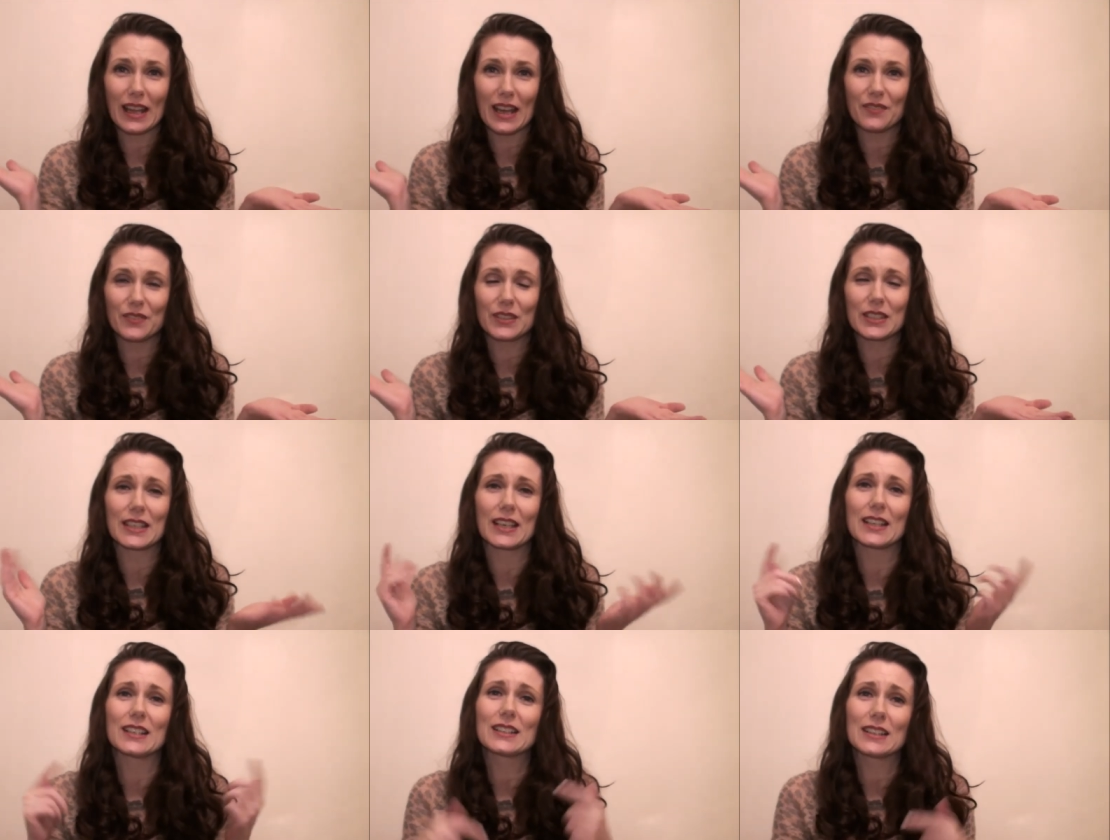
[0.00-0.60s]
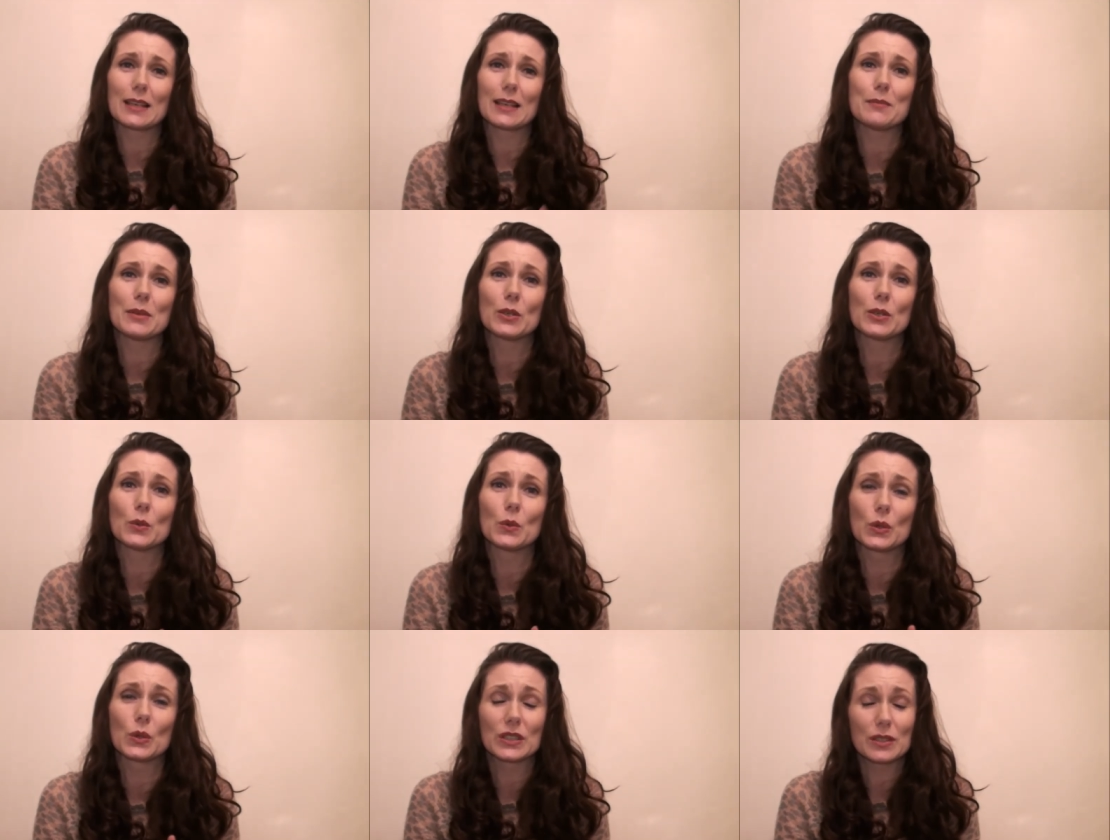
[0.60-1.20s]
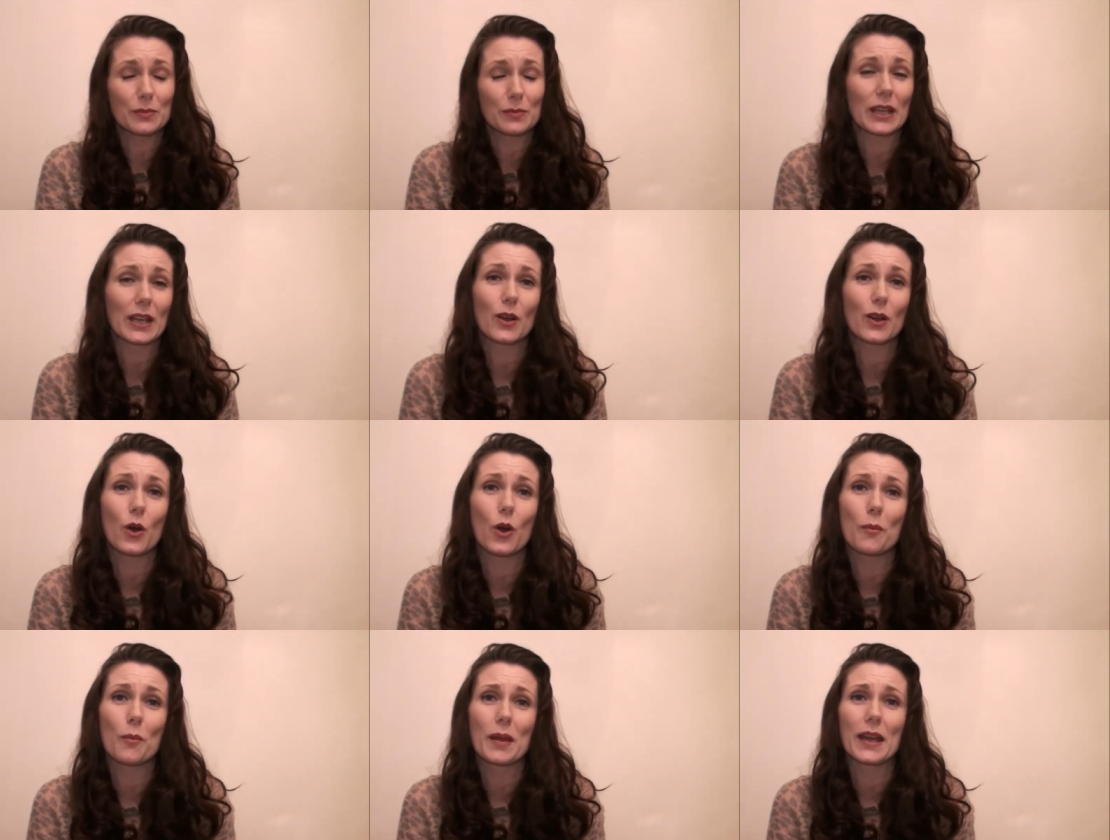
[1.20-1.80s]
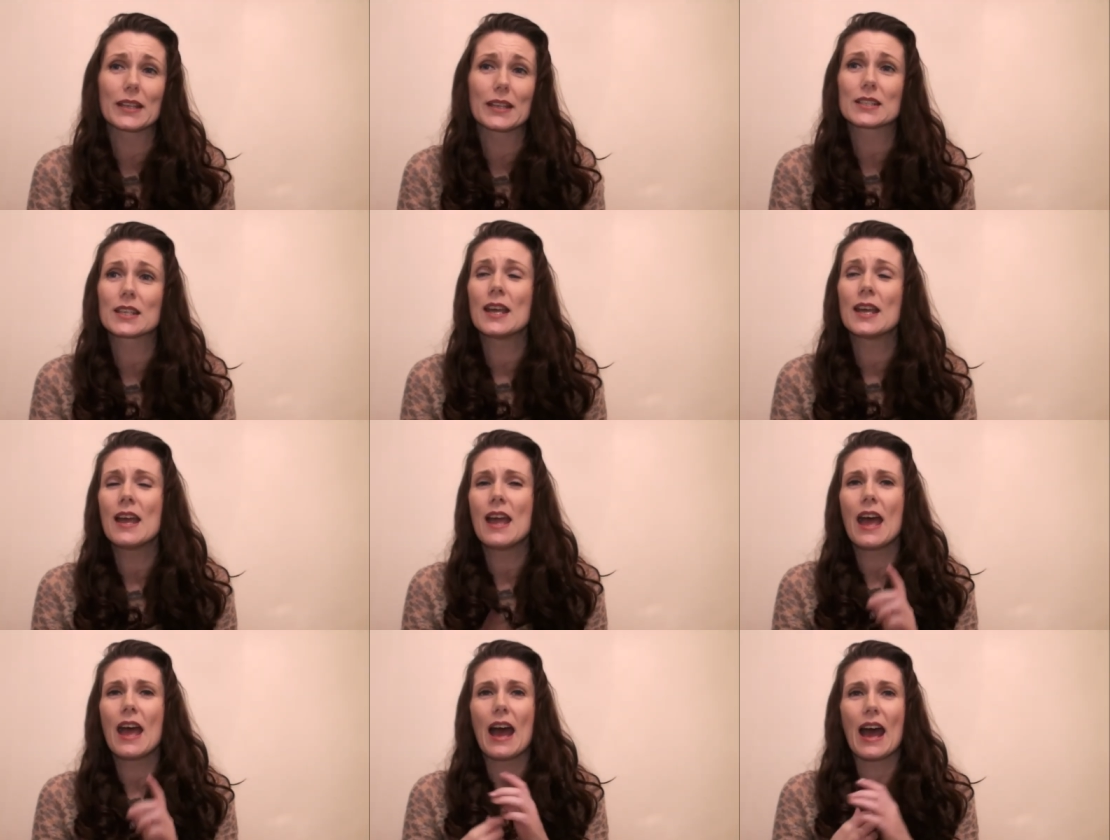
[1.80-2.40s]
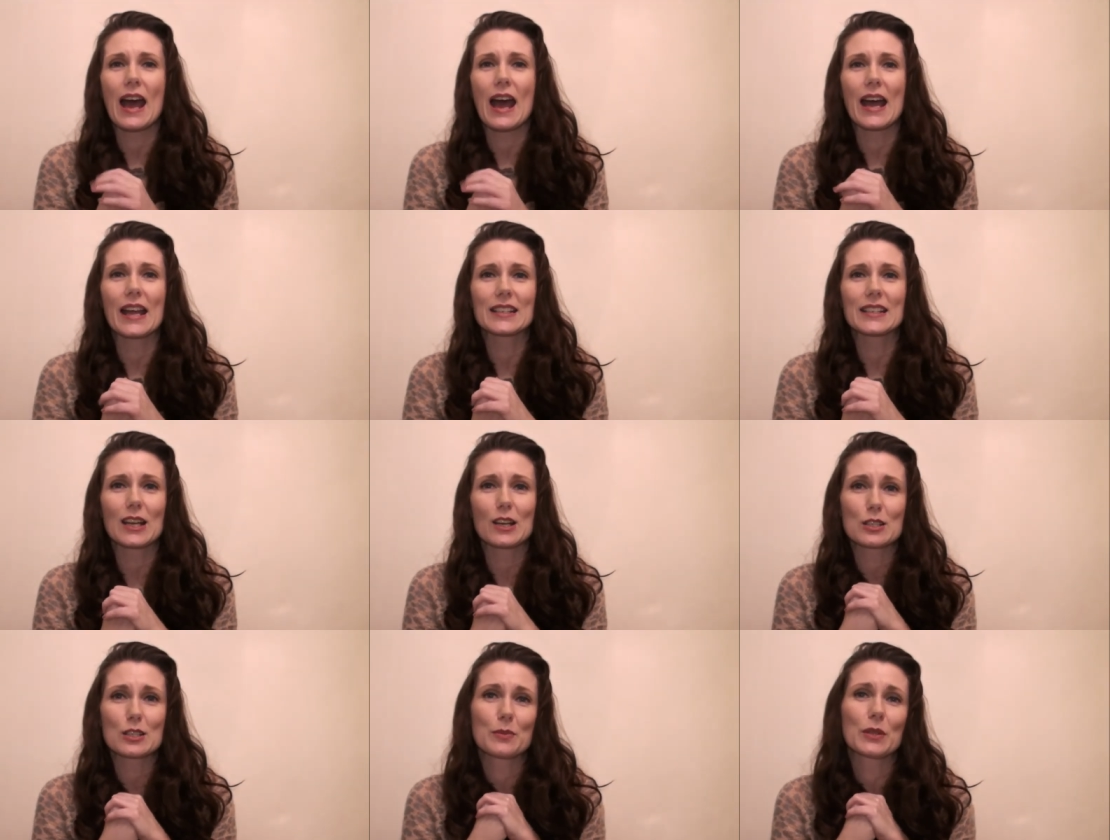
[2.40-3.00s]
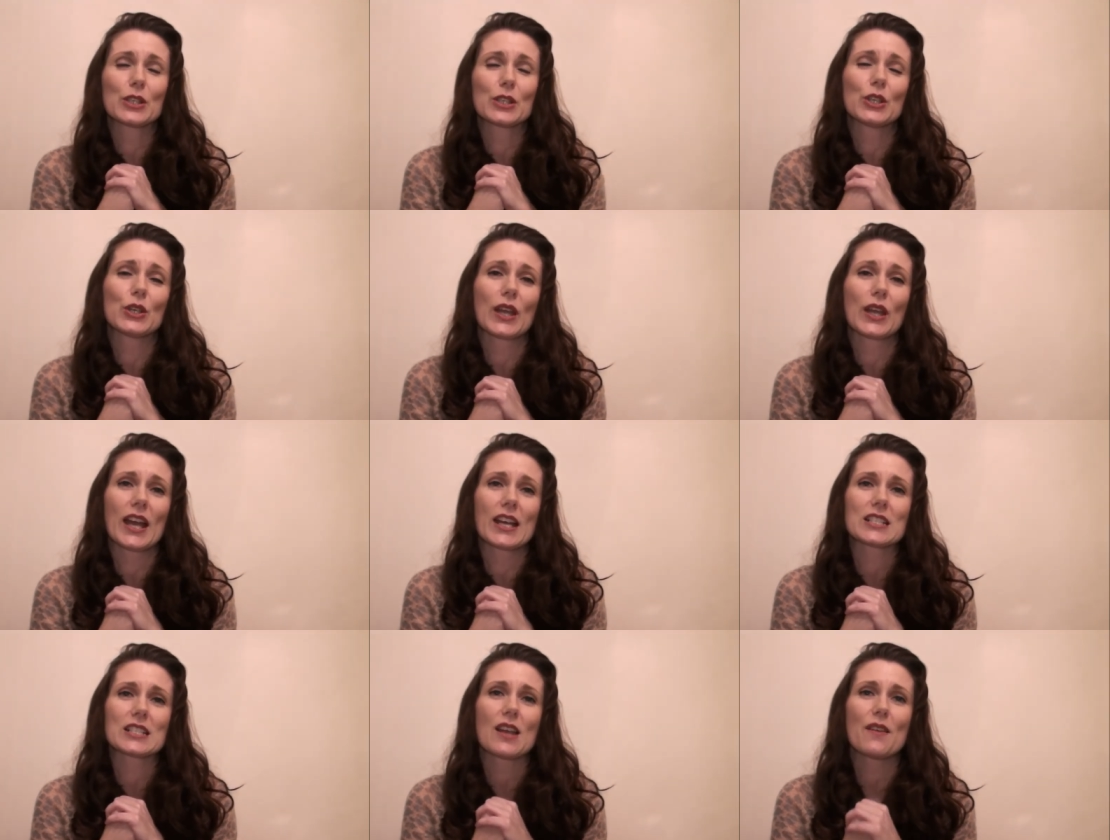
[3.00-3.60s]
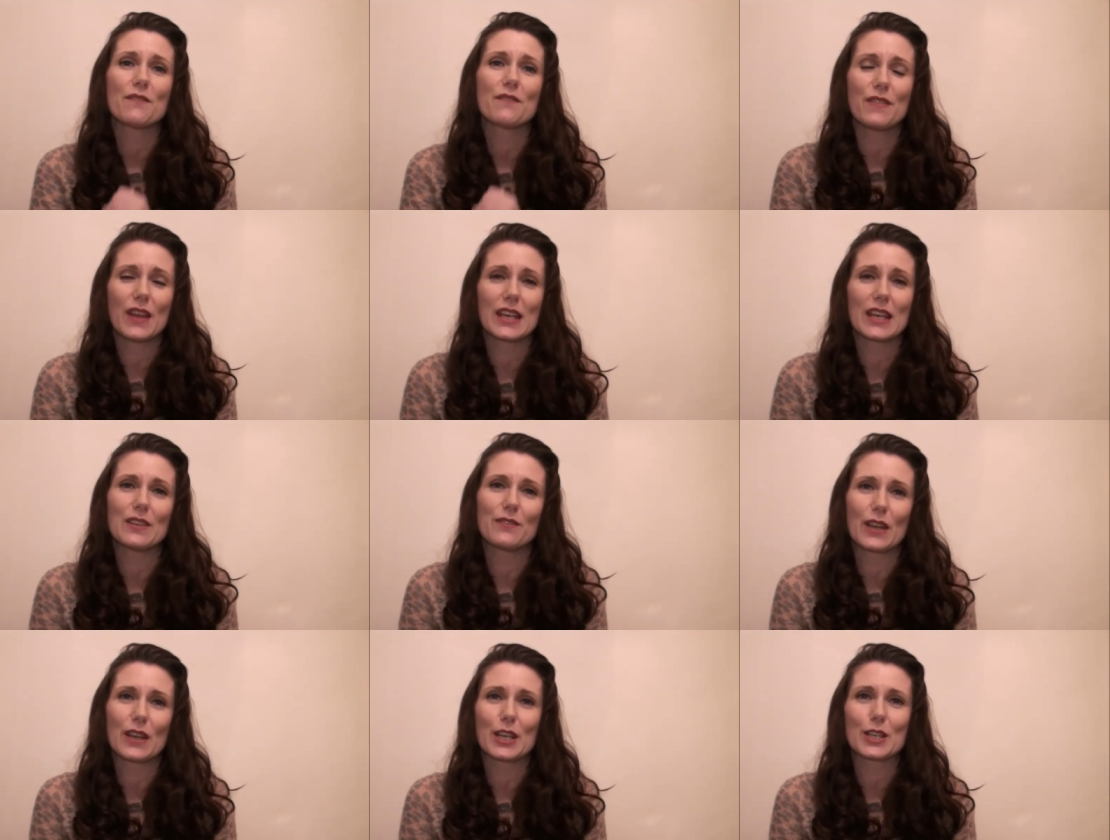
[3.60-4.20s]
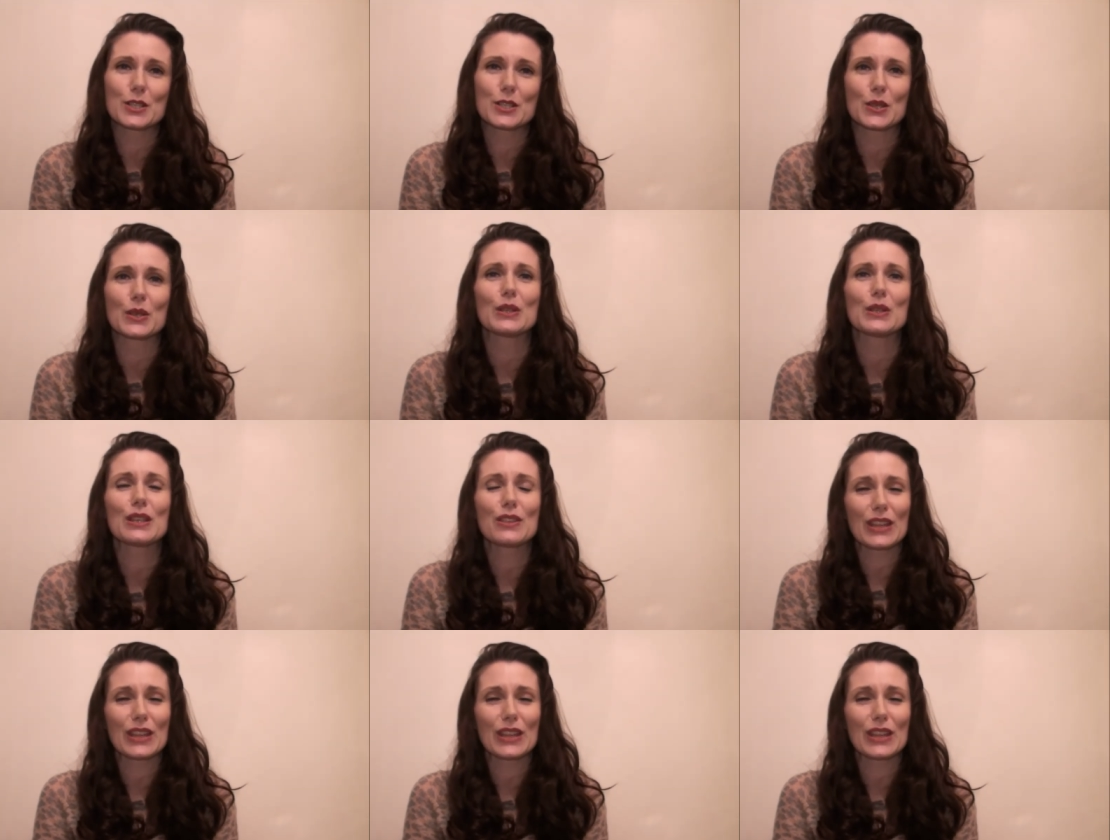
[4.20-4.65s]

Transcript: If you did, let me know, leave me a comment and I'll speak to you guys very, very soon.